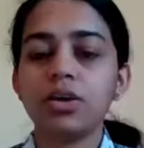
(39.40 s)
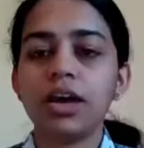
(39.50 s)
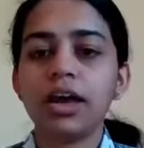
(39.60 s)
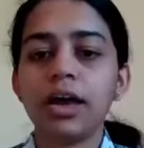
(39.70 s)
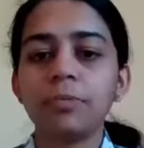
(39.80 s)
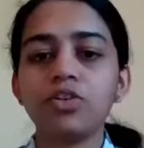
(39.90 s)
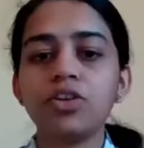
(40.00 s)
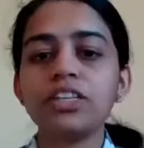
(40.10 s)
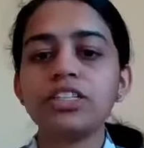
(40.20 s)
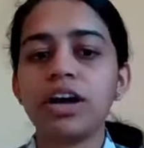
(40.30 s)

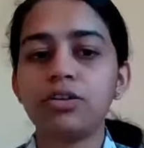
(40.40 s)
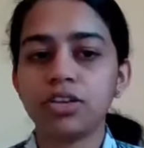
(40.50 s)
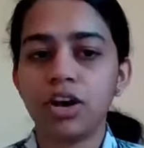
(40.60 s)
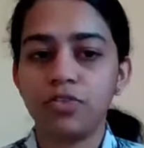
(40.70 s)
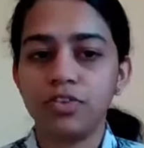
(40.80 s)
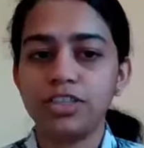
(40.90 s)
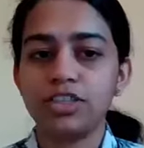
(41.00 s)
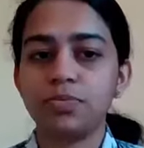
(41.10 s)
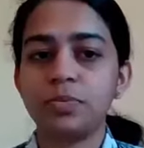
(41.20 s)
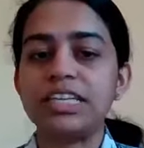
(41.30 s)
universal health coverage
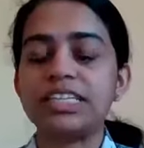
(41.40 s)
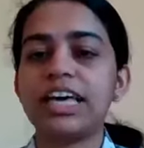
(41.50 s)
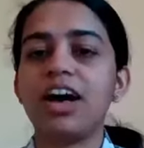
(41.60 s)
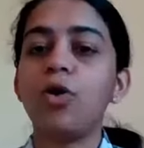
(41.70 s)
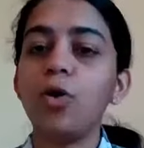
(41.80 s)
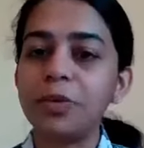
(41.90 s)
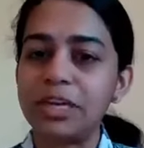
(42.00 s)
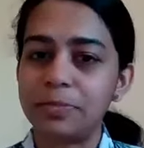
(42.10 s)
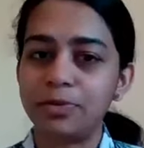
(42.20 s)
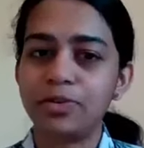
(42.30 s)
means that all
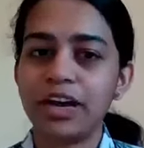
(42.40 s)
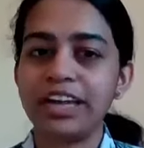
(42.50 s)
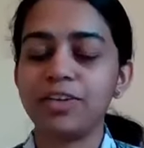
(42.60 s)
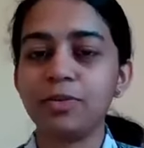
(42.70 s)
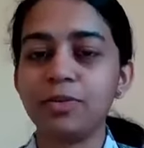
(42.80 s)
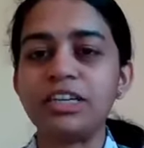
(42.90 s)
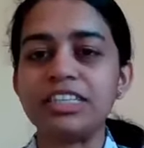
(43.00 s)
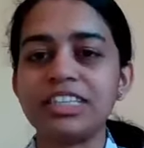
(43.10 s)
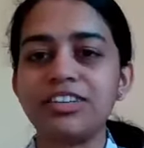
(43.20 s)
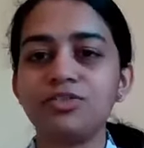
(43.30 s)
people and communities
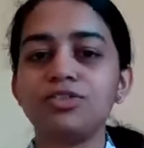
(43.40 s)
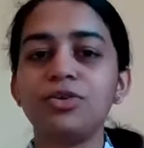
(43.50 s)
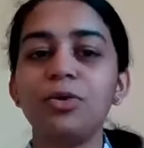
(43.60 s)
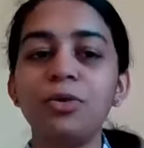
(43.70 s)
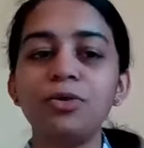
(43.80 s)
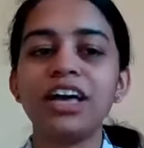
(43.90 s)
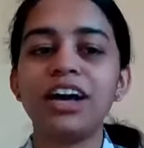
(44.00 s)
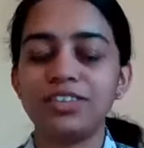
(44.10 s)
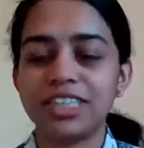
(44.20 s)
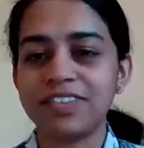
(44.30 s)
can use all the health
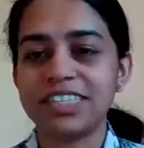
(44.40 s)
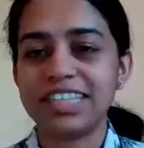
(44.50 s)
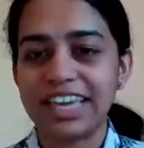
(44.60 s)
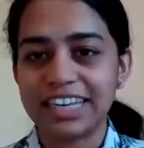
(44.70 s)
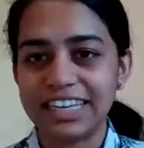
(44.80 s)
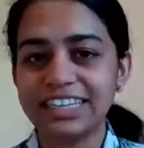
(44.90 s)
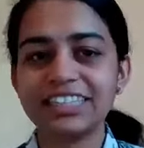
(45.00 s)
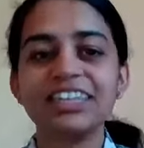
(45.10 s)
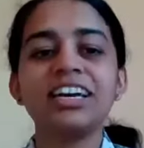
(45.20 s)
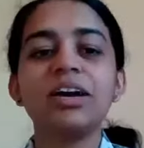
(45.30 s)
services they need,
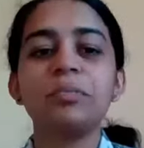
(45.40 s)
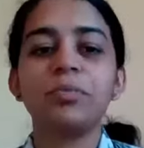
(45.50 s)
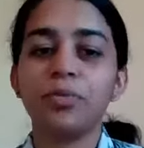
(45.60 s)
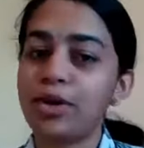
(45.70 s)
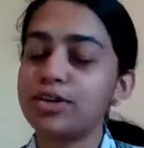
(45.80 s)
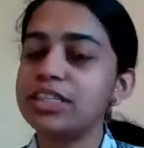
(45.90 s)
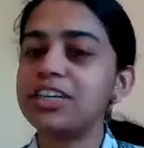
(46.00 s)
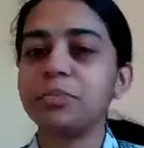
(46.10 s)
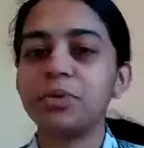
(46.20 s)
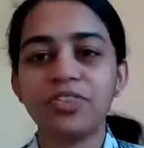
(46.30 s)

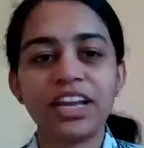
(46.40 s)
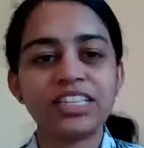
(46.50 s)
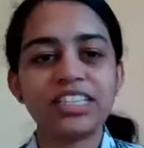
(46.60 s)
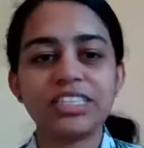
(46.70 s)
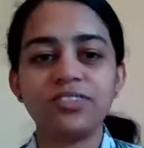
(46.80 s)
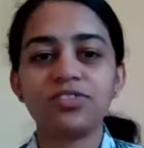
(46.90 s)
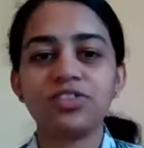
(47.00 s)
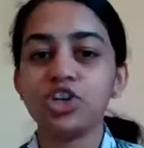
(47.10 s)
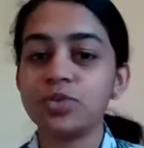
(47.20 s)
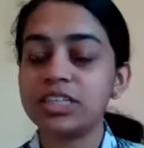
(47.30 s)
promotive, preventive,
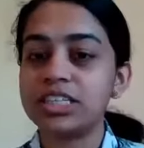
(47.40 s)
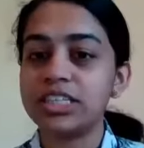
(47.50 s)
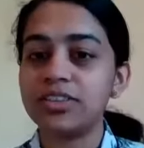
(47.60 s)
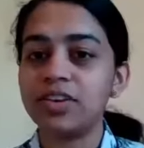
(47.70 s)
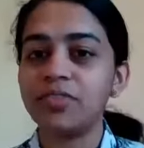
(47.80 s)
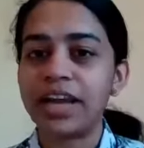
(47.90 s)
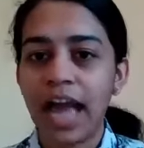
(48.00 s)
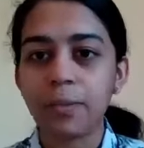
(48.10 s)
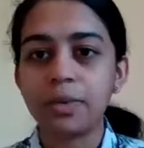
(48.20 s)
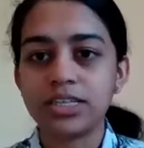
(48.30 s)
curative,
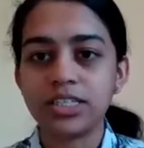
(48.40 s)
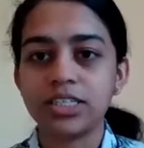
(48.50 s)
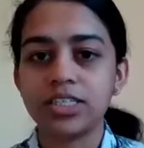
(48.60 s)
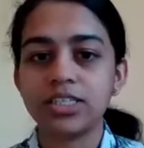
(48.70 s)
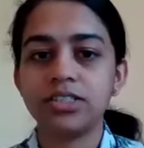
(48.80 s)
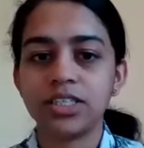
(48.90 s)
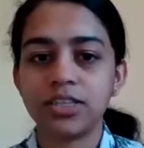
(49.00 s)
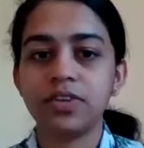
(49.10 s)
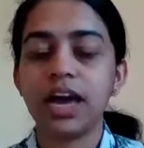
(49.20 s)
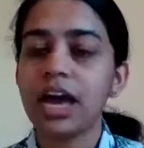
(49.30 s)
rehabilitative,
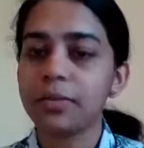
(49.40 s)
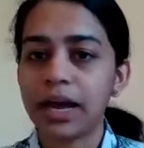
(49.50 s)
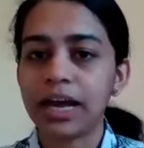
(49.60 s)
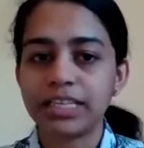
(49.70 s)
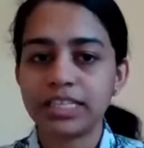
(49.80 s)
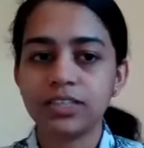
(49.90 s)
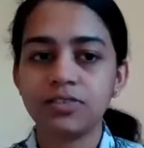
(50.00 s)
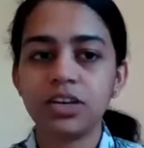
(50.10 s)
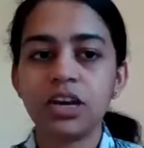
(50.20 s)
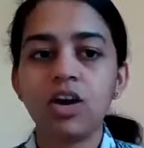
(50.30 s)
and palliative,
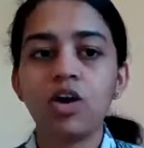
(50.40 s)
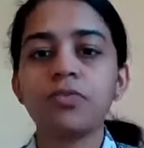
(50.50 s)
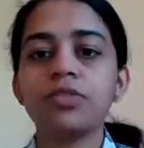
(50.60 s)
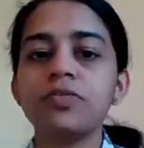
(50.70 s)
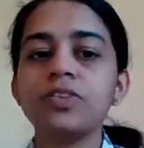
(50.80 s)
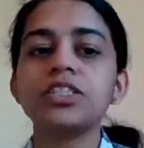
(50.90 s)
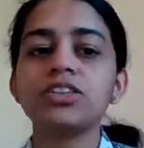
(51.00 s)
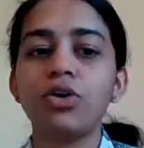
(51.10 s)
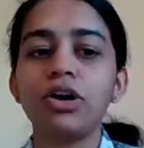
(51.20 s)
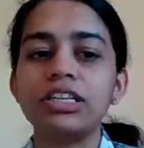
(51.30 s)
of sufficient
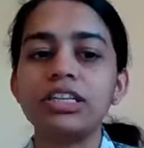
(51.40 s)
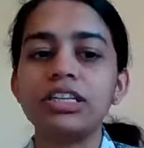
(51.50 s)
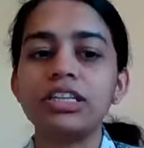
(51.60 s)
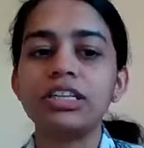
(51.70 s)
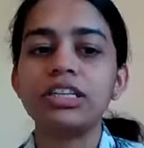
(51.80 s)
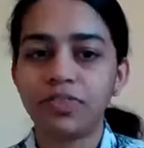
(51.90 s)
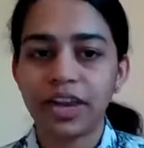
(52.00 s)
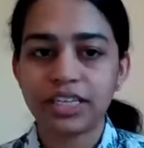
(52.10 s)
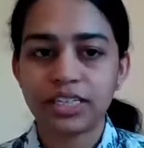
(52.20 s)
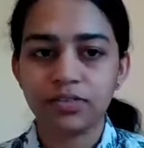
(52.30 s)
quality to be
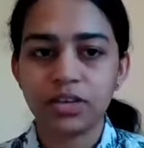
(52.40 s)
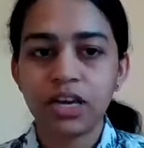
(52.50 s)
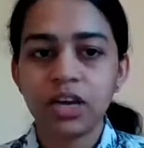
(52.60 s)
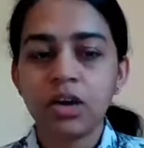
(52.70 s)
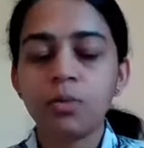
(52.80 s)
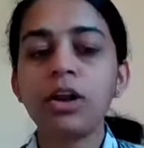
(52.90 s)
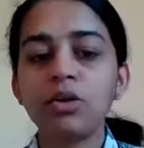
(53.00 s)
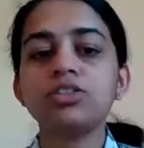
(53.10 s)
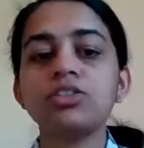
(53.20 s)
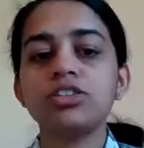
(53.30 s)
effective, while
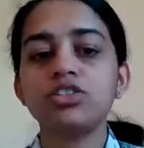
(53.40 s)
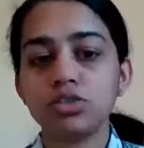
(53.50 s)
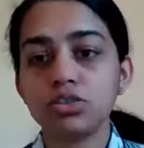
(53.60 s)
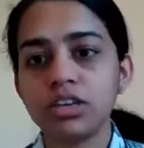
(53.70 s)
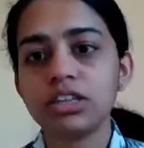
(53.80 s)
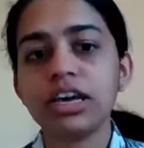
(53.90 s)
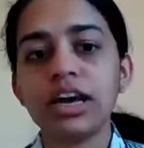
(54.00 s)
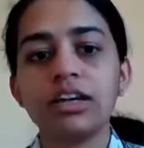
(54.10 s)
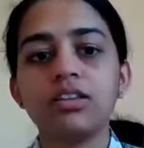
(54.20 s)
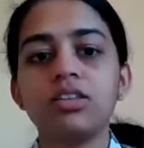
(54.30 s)
also ensuring
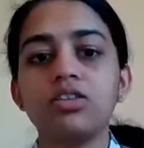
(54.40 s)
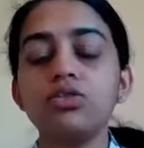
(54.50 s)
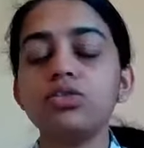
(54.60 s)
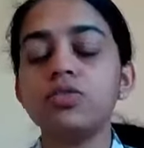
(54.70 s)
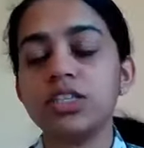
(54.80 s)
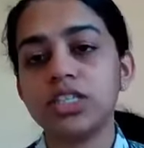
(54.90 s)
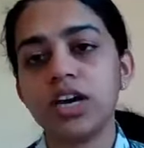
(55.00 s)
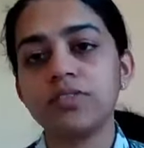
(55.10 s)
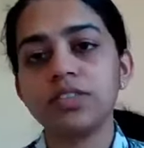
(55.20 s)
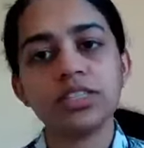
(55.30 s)
that the use of these
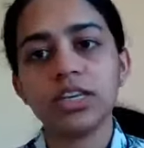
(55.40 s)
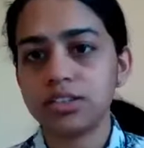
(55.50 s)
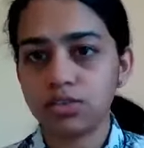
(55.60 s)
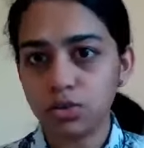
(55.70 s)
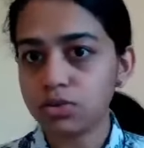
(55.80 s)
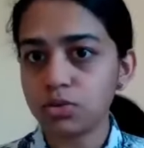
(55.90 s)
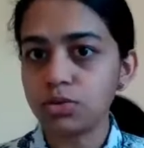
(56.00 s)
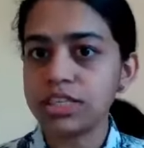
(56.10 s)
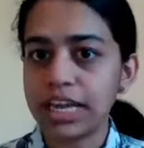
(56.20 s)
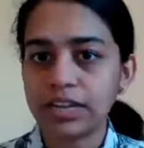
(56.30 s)
services does not
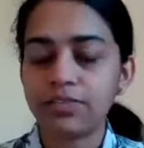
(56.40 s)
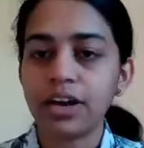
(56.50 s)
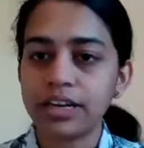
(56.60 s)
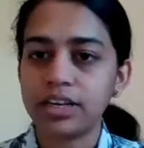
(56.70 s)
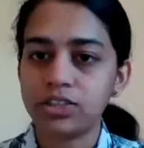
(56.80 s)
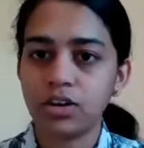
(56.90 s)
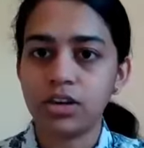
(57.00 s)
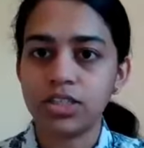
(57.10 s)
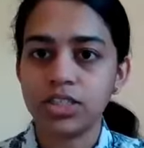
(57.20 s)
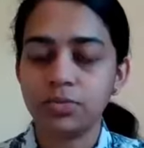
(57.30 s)
cause any financial
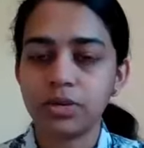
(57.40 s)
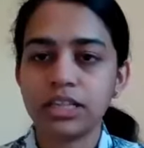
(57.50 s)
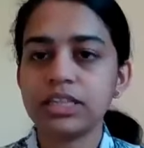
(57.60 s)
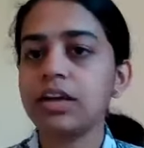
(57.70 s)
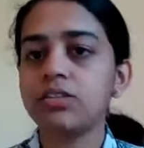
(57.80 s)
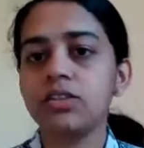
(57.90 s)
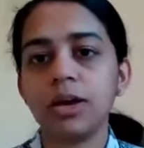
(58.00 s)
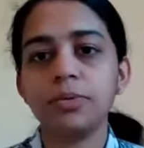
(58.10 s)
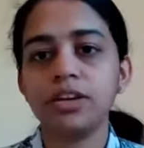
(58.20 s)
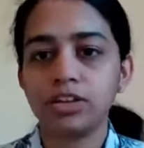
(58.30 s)
hardship. And that's
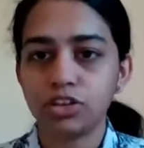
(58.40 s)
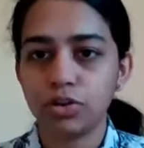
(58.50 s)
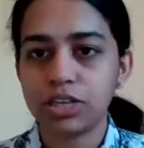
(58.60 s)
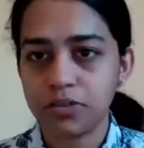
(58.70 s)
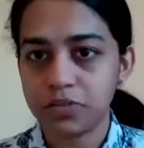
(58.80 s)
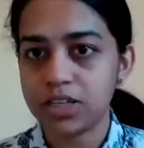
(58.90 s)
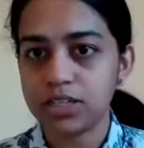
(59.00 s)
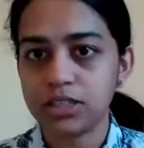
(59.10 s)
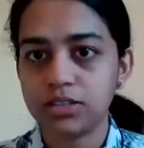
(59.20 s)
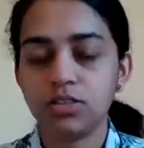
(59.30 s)
the WHO
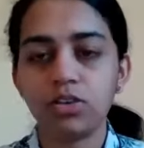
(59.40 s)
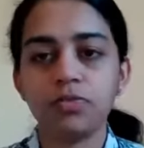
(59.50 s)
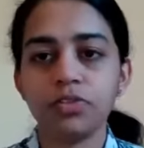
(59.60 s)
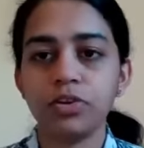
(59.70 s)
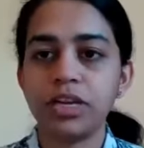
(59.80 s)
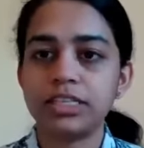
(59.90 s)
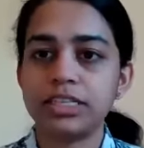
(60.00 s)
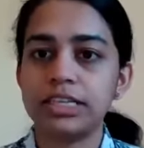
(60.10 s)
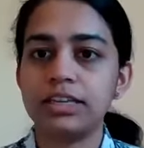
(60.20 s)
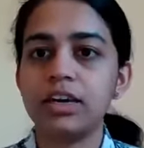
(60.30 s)
definition of
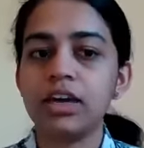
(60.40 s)
UHC.